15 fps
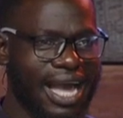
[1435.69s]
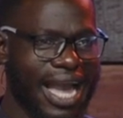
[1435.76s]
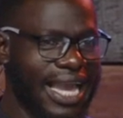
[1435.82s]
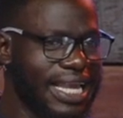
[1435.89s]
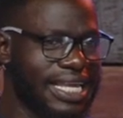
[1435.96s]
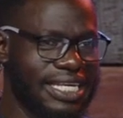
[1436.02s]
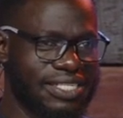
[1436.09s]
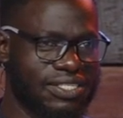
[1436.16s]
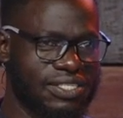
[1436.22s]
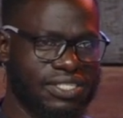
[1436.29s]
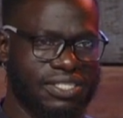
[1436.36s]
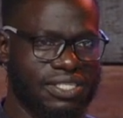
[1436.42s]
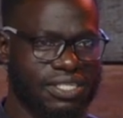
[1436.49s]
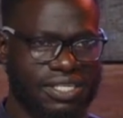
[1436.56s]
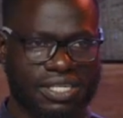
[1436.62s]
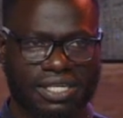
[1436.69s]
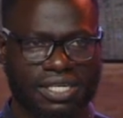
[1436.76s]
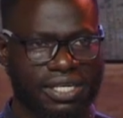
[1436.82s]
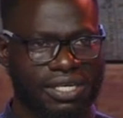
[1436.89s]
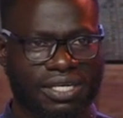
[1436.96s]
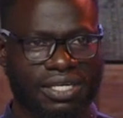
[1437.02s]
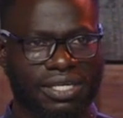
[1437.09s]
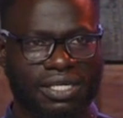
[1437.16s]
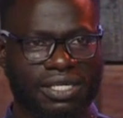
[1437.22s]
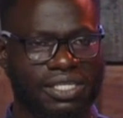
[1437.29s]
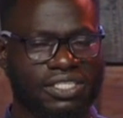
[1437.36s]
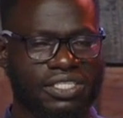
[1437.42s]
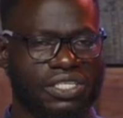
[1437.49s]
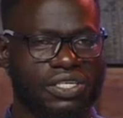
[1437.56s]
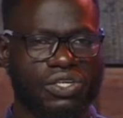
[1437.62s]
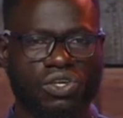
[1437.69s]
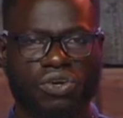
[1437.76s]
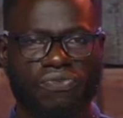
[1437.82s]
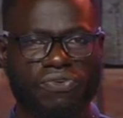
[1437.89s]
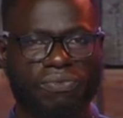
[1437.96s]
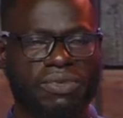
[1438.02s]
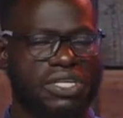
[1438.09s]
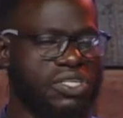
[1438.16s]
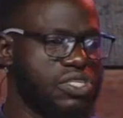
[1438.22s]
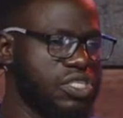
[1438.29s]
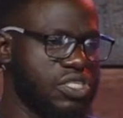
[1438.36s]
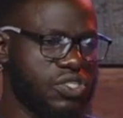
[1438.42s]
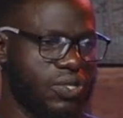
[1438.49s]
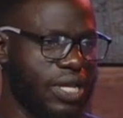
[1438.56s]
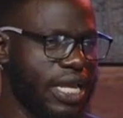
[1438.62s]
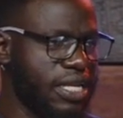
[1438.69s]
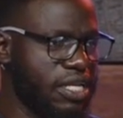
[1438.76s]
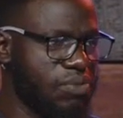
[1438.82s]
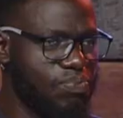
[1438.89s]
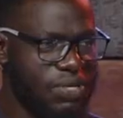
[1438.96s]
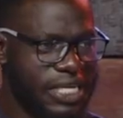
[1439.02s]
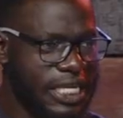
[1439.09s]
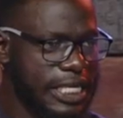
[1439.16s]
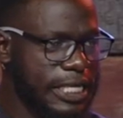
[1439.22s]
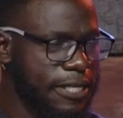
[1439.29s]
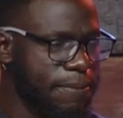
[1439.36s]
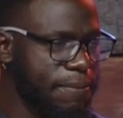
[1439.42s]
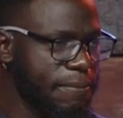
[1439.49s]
I guess it's good for me just to let it be.